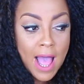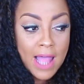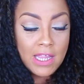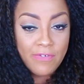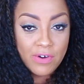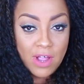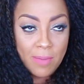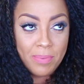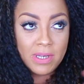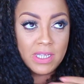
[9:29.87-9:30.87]
I love her
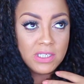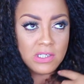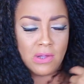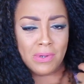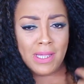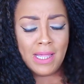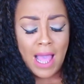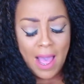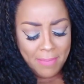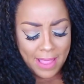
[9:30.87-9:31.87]
company. So
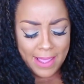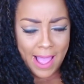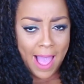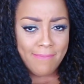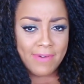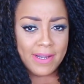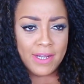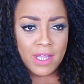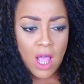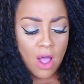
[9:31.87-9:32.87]
I'm like, I'm
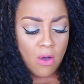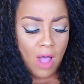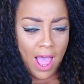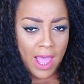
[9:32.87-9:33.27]
ready to go.